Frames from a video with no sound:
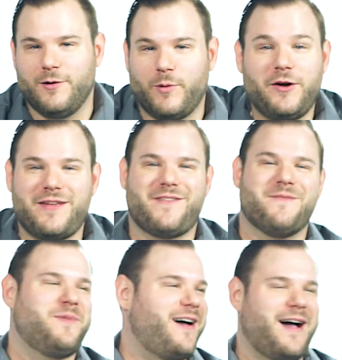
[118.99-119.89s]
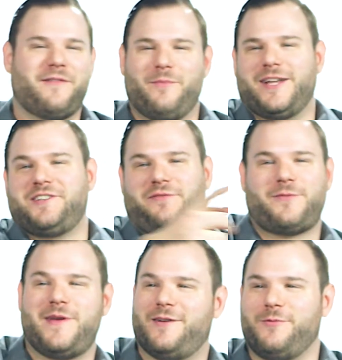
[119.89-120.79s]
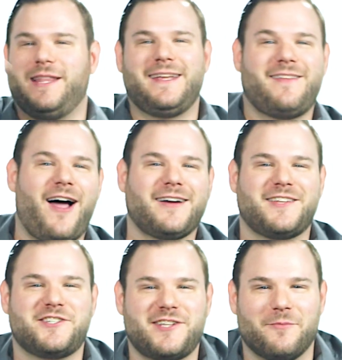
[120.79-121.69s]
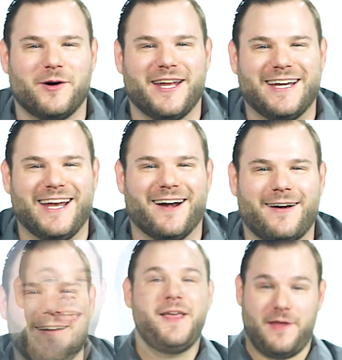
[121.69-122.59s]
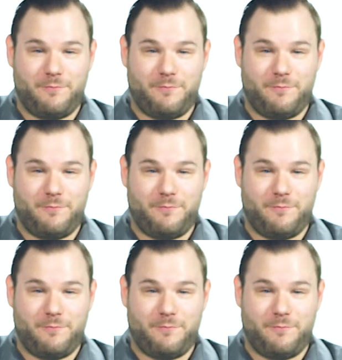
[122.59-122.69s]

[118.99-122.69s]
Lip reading: We don't even have a budget for me to really talk to someone in here. The